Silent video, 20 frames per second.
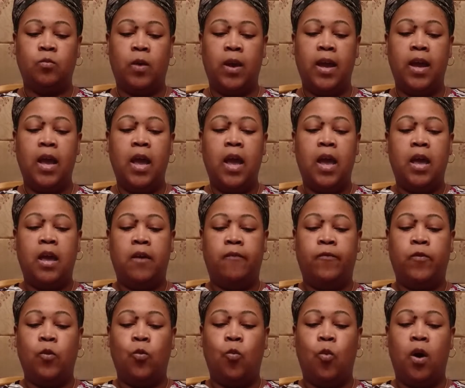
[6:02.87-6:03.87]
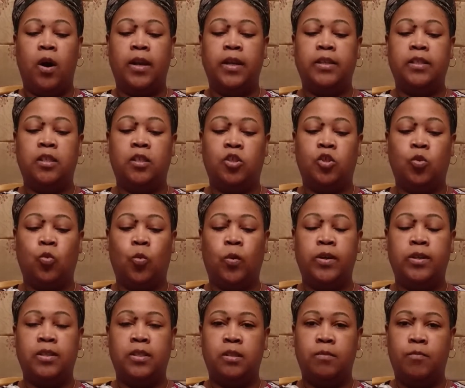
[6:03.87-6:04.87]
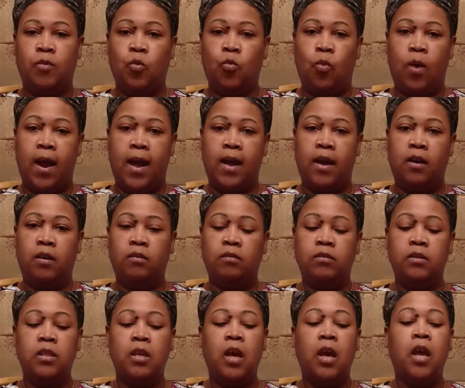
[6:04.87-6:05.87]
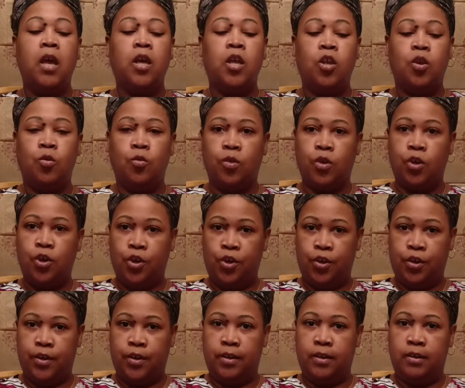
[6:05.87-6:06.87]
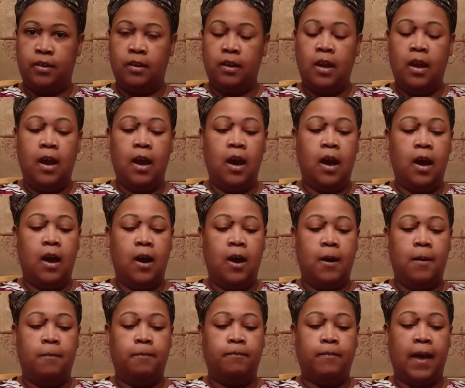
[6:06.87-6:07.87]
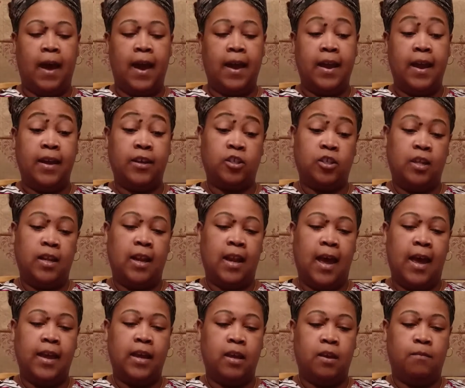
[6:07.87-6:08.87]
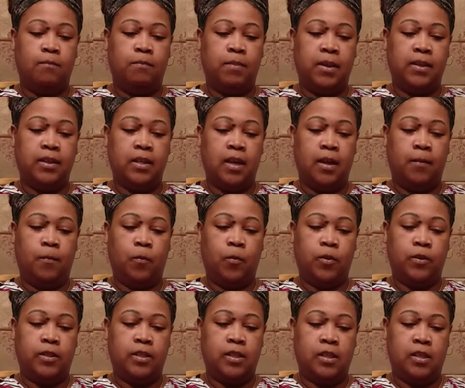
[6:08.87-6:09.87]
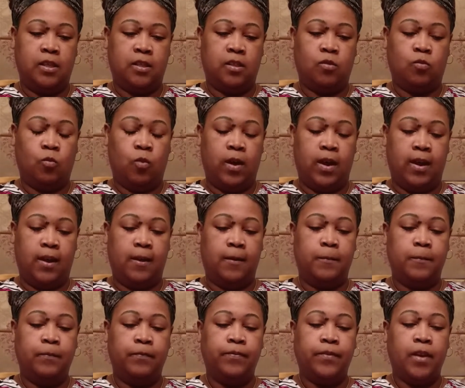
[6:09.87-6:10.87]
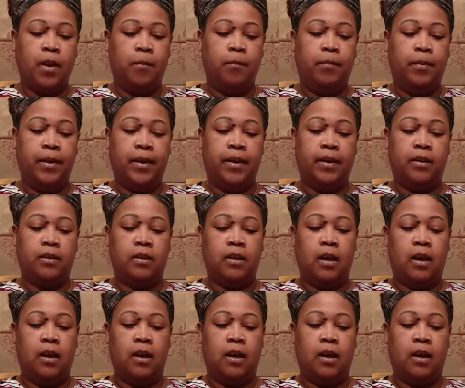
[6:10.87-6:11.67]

way, if you wanted to twist them around, you could. I actually like it bent upwards this way, but